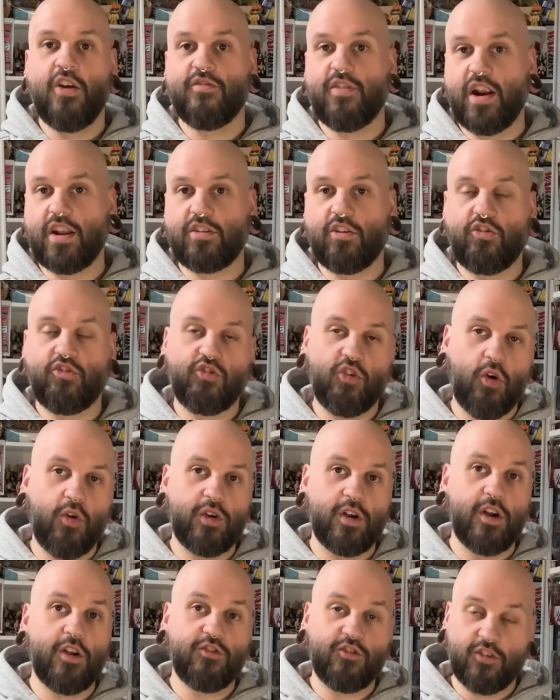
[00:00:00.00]
right at the
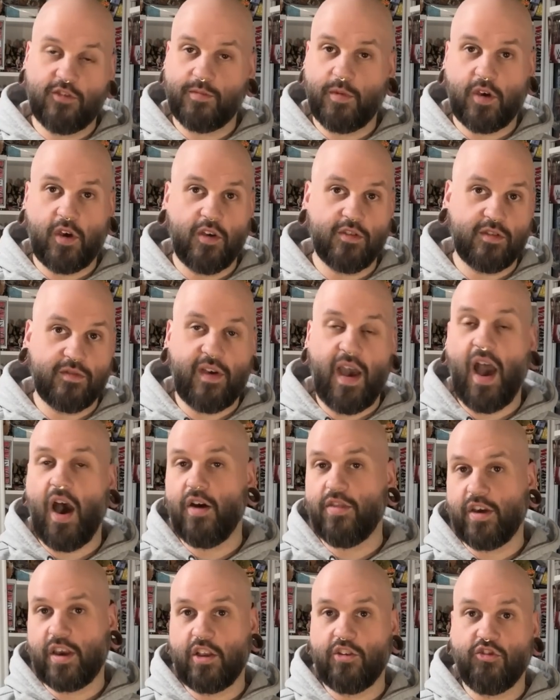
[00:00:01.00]
shoulder, just because of
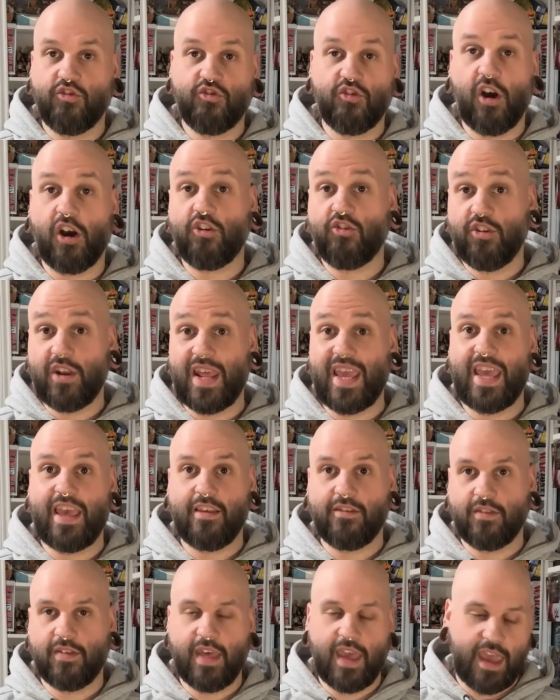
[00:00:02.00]
how the construction
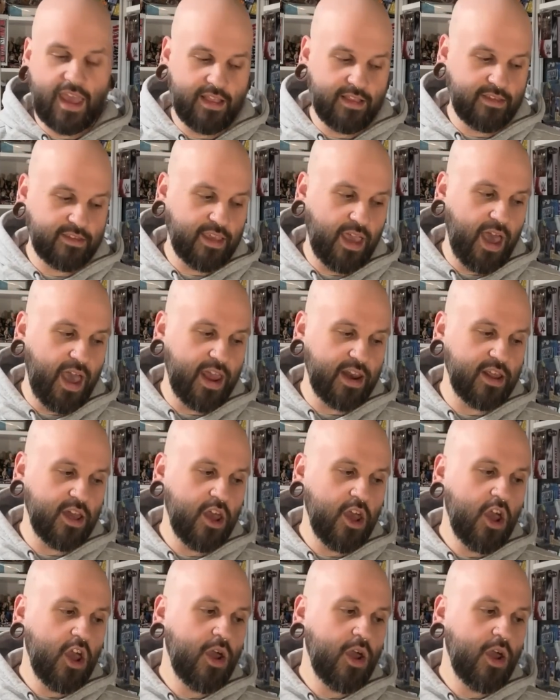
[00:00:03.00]
is on the inside.